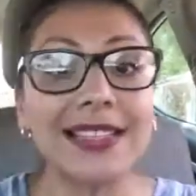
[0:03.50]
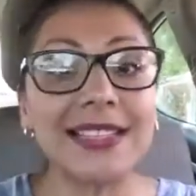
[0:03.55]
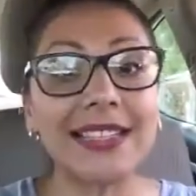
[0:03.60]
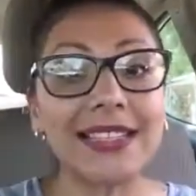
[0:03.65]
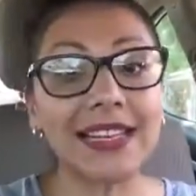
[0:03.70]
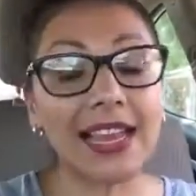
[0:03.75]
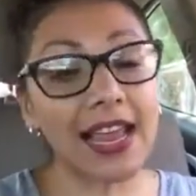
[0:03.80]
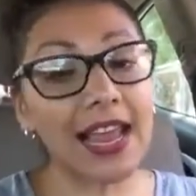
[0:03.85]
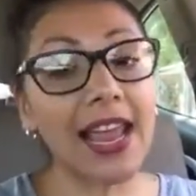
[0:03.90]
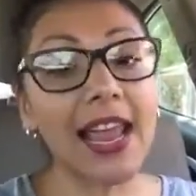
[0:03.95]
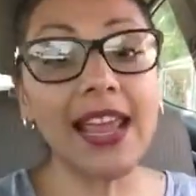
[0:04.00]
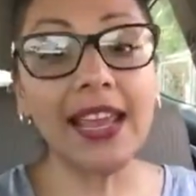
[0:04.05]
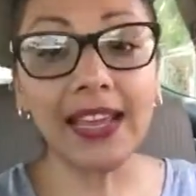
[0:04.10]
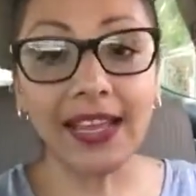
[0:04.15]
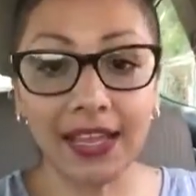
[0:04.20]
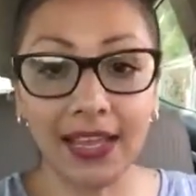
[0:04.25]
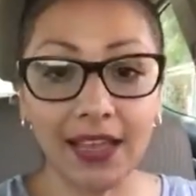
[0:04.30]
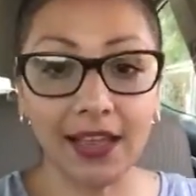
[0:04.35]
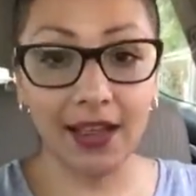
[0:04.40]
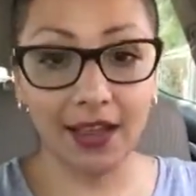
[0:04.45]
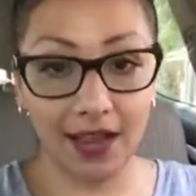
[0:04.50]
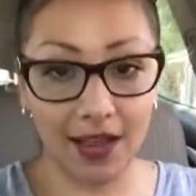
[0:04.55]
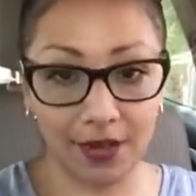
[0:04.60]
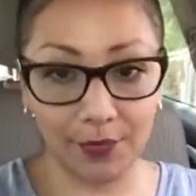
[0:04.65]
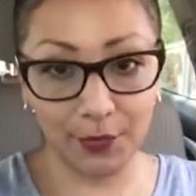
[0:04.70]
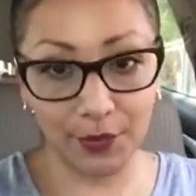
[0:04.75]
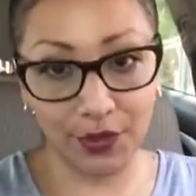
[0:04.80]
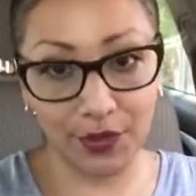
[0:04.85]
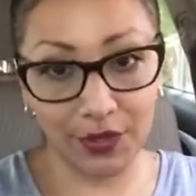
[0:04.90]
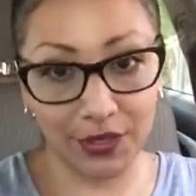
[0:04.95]
today
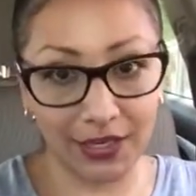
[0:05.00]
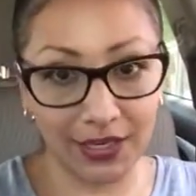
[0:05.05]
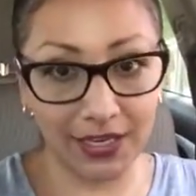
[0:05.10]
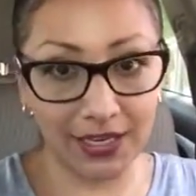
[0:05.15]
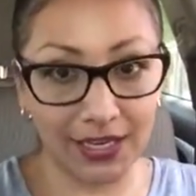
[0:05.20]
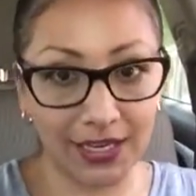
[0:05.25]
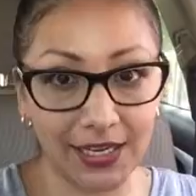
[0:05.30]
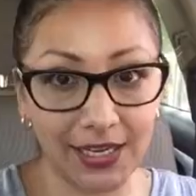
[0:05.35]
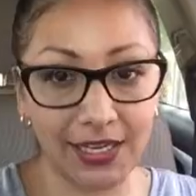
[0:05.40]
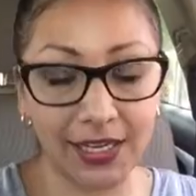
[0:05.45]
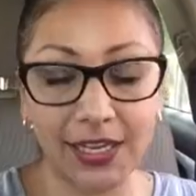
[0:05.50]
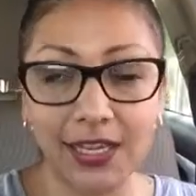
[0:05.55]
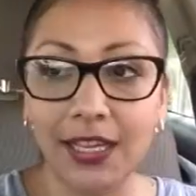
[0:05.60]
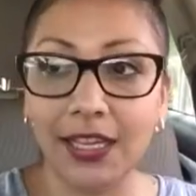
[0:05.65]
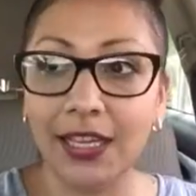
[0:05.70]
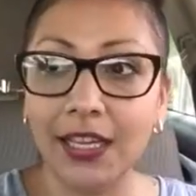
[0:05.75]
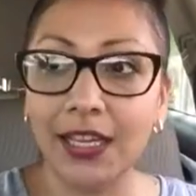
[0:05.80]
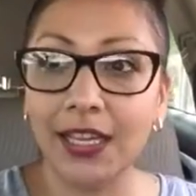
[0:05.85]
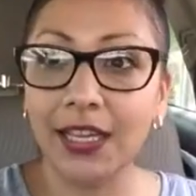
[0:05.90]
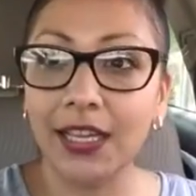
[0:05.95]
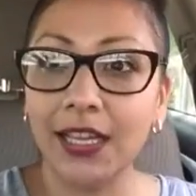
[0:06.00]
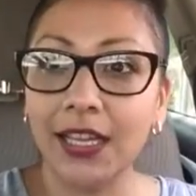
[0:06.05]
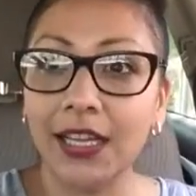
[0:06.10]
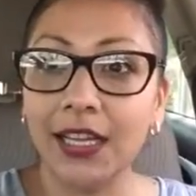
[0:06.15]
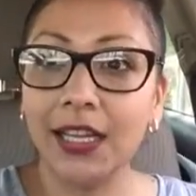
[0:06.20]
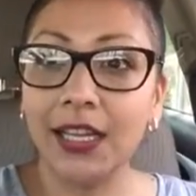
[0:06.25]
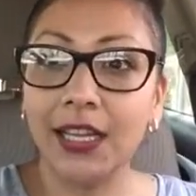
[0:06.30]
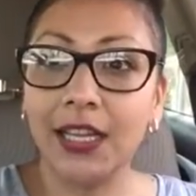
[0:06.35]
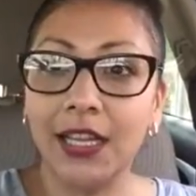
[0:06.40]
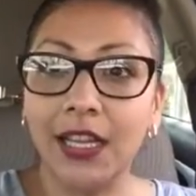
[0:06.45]
I'm gonna
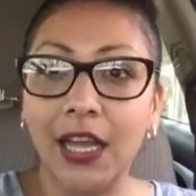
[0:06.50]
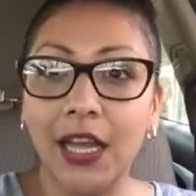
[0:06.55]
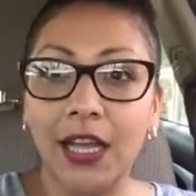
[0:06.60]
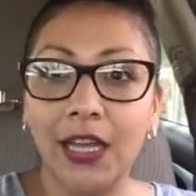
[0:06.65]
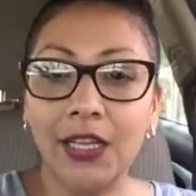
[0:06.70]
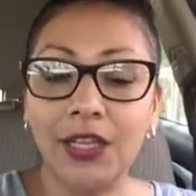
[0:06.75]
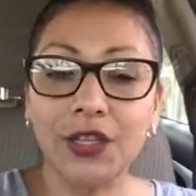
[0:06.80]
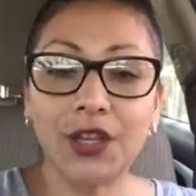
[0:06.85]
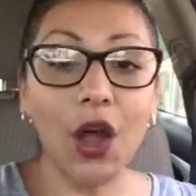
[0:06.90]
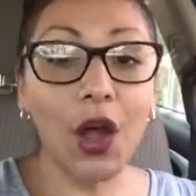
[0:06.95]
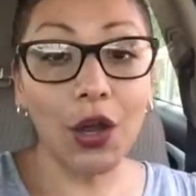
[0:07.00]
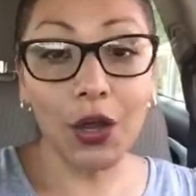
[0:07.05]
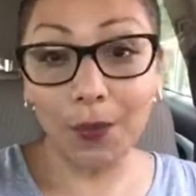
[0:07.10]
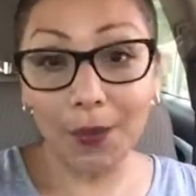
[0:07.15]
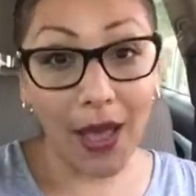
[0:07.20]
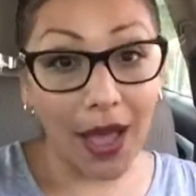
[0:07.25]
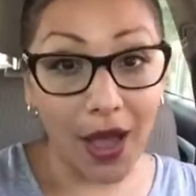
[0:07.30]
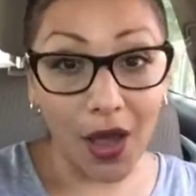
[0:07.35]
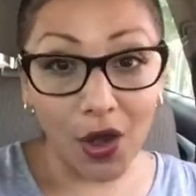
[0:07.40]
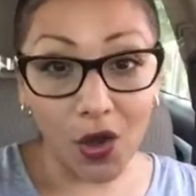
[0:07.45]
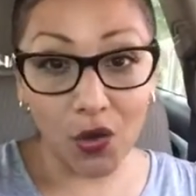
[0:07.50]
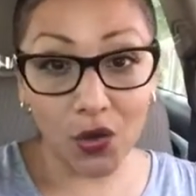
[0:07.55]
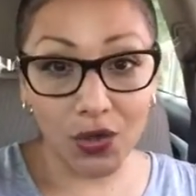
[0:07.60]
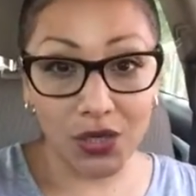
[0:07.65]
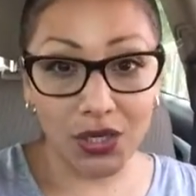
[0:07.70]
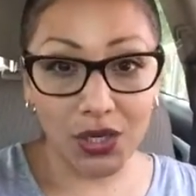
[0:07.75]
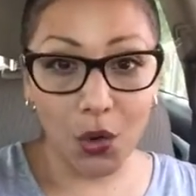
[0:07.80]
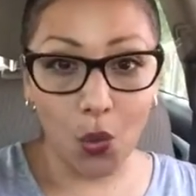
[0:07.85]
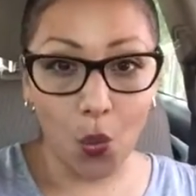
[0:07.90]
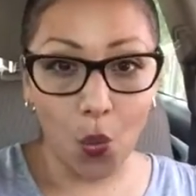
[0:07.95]
talk about
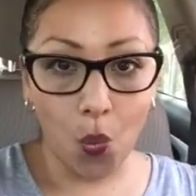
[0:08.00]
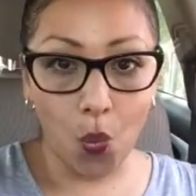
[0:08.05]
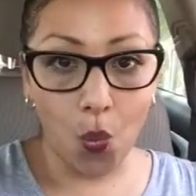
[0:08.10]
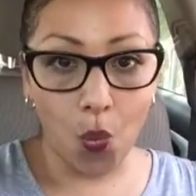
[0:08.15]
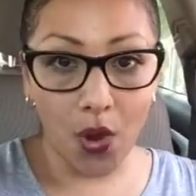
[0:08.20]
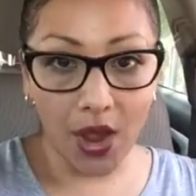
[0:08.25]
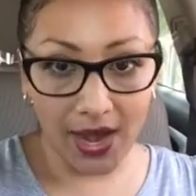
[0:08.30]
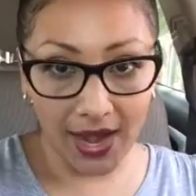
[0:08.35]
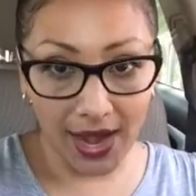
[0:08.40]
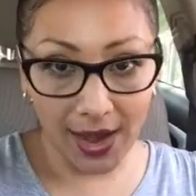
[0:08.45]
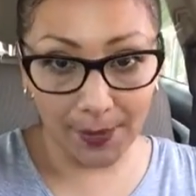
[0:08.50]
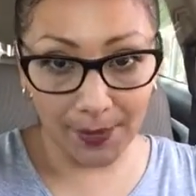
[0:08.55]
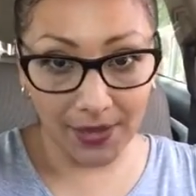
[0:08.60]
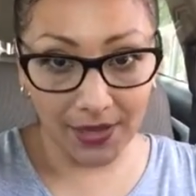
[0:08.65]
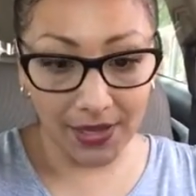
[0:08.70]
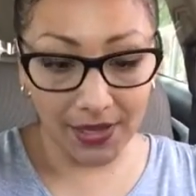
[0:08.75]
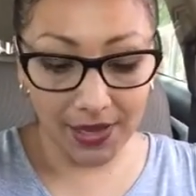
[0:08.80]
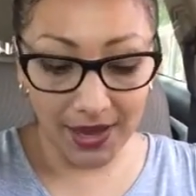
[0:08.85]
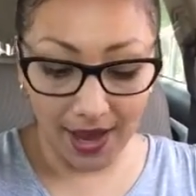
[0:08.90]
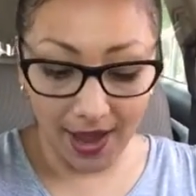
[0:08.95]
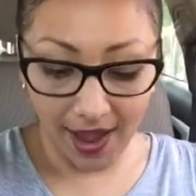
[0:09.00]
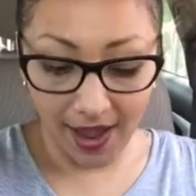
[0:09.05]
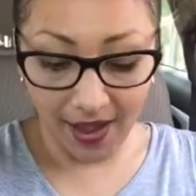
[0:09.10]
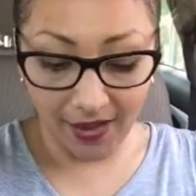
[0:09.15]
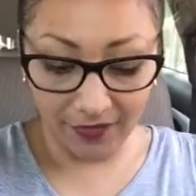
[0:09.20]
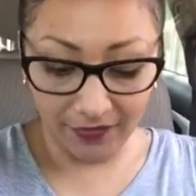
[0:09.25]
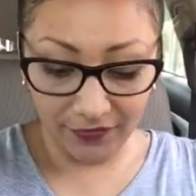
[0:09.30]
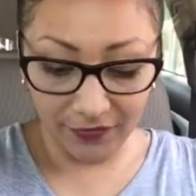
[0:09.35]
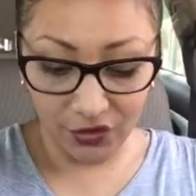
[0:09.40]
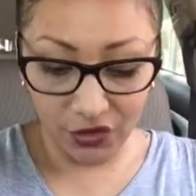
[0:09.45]
what happened
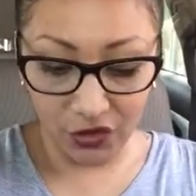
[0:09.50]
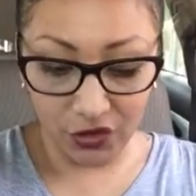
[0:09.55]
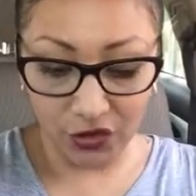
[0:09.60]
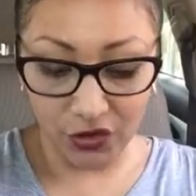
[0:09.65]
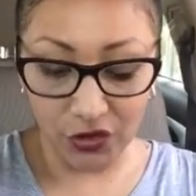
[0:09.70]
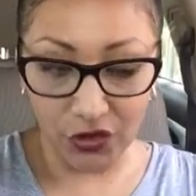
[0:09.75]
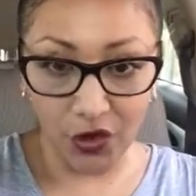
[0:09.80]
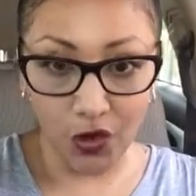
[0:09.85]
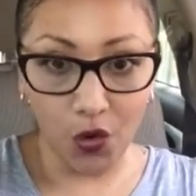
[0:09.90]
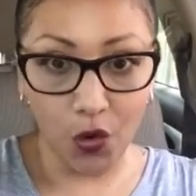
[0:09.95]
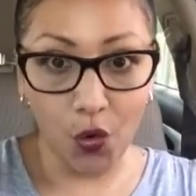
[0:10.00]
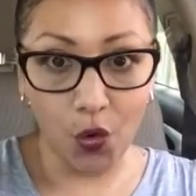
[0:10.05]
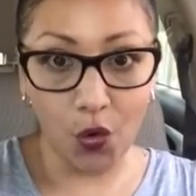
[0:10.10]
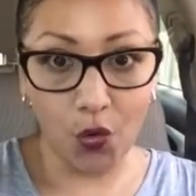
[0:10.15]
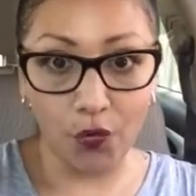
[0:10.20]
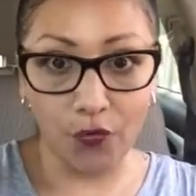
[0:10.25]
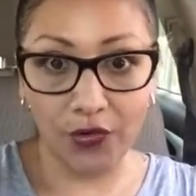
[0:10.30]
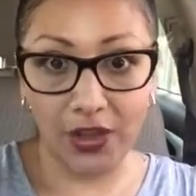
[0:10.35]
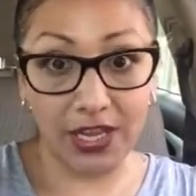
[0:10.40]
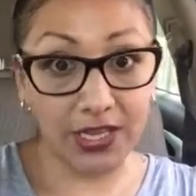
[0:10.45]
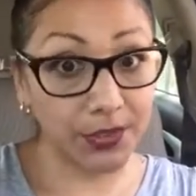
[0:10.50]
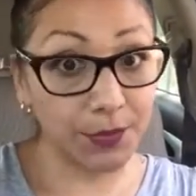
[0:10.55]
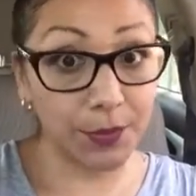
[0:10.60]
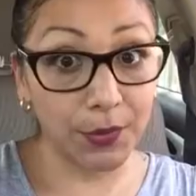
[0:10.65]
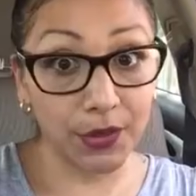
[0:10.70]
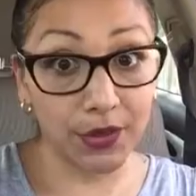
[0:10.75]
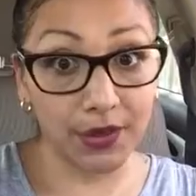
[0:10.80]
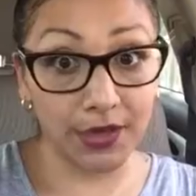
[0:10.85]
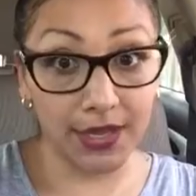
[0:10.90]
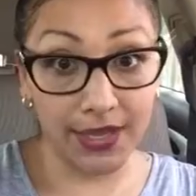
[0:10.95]
after the whole
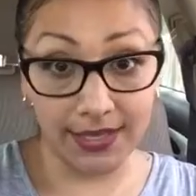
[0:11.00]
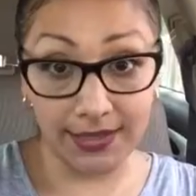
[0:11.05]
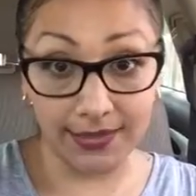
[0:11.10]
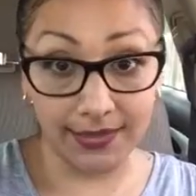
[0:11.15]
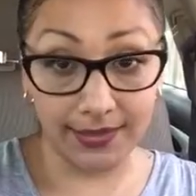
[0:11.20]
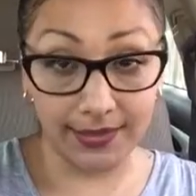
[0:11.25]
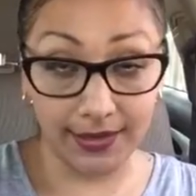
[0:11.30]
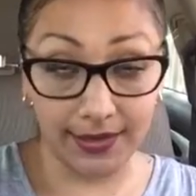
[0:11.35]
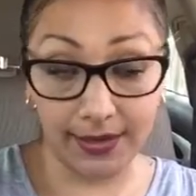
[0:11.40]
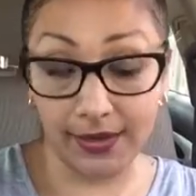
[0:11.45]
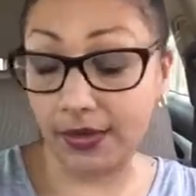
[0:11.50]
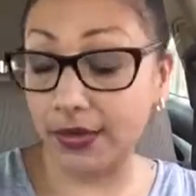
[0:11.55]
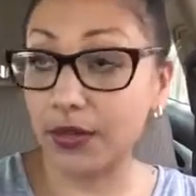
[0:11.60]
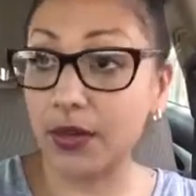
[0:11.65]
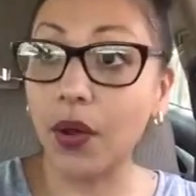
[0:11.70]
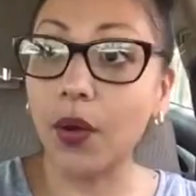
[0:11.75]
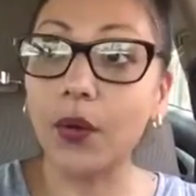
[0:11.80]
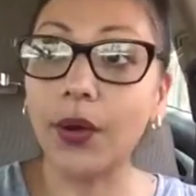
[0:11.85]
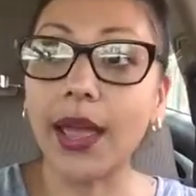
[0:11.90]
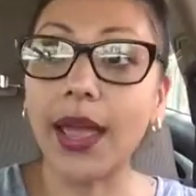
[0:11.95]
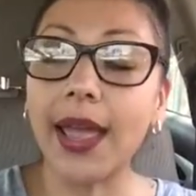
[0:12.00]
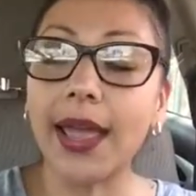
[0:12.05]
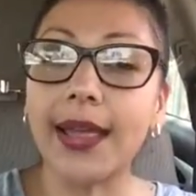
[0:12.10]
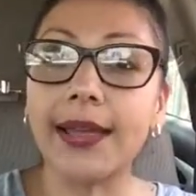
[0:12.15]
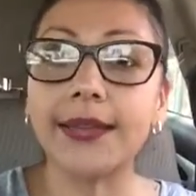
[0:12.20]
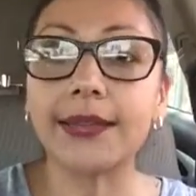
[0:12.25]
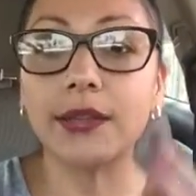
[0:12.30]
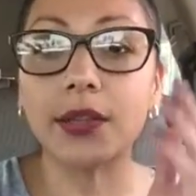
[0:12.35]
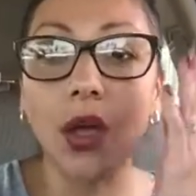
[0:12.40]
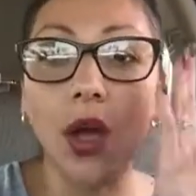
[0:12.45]
Facebook incident.
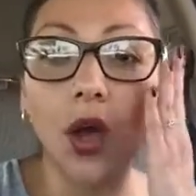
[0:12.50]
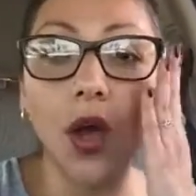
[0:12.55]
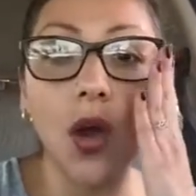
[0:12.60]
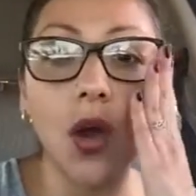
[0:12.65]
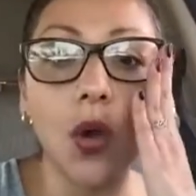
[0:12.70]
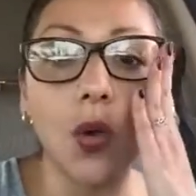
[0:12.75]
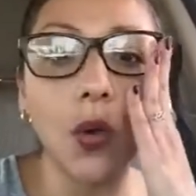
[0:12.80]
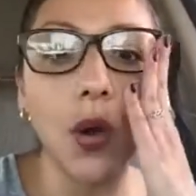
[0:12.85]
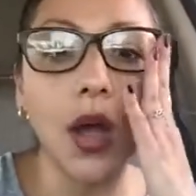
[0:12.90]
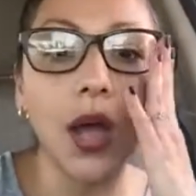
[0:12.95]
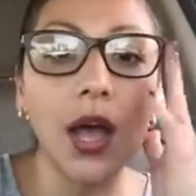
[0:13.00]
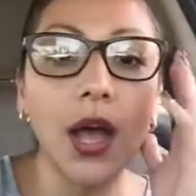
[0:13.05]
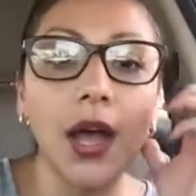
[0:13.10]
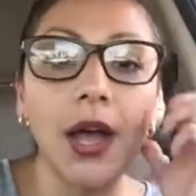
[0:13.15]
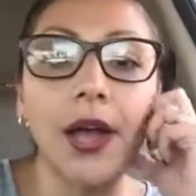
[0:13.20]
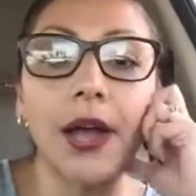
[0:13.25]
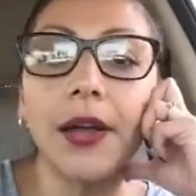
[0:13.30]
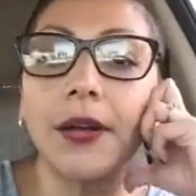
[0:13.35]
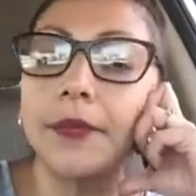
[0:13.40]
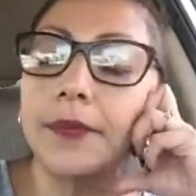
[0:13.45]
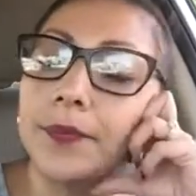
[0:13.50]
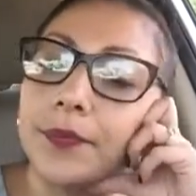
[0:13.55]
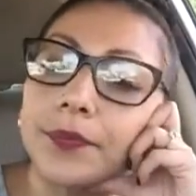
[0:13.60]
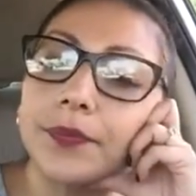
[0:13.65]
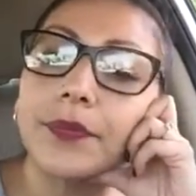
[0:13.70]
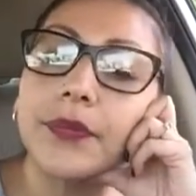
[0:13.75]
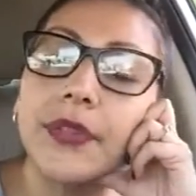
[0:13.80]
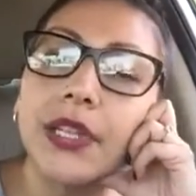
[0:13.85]
Okay, so I